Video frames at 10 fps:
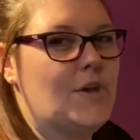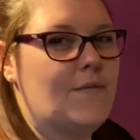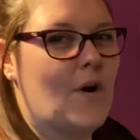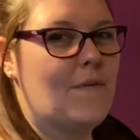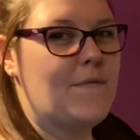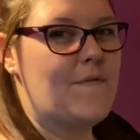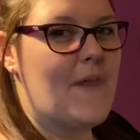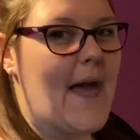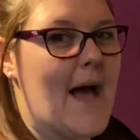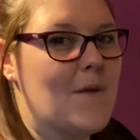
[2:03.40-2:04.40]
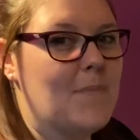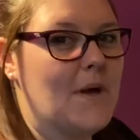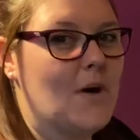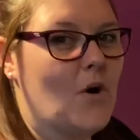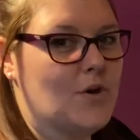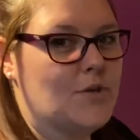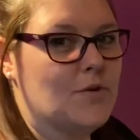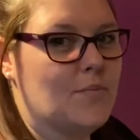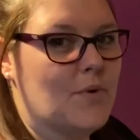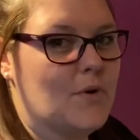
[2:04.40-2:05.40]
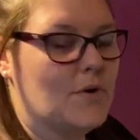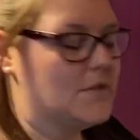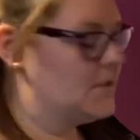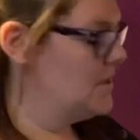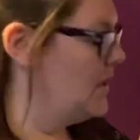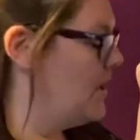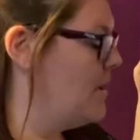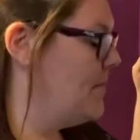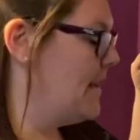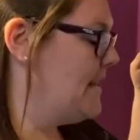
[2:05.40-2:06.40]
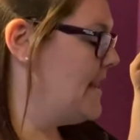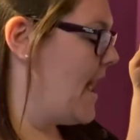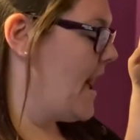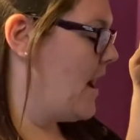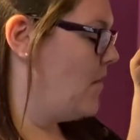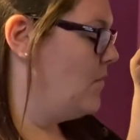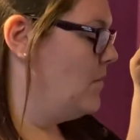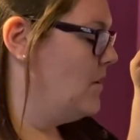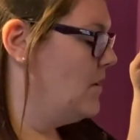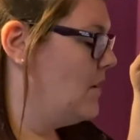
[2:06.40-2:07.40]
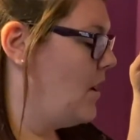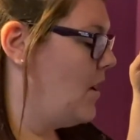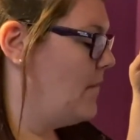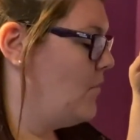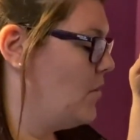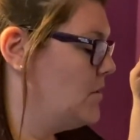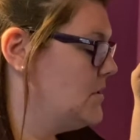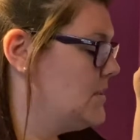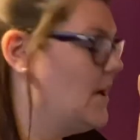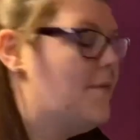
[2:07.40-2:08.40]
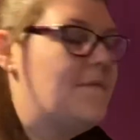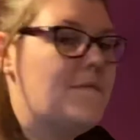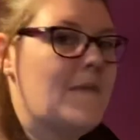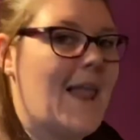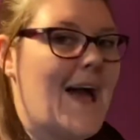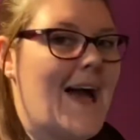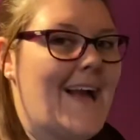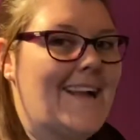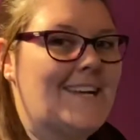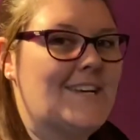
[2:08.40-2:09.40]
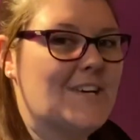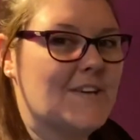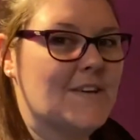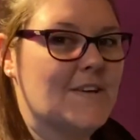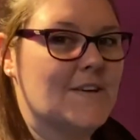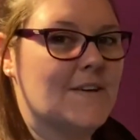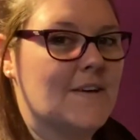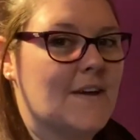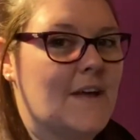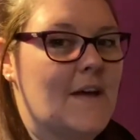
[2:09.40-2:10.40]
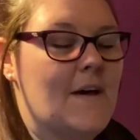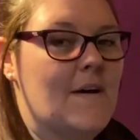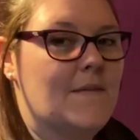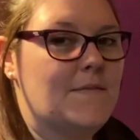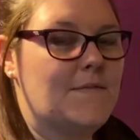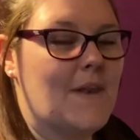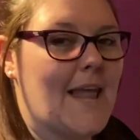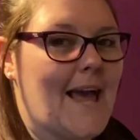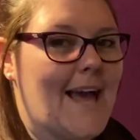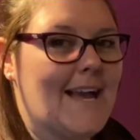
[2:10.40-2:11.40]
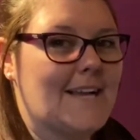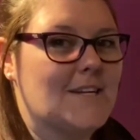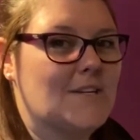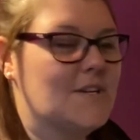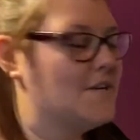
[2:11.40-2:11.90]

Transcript: got flap on your board, but now I want flag. Flag.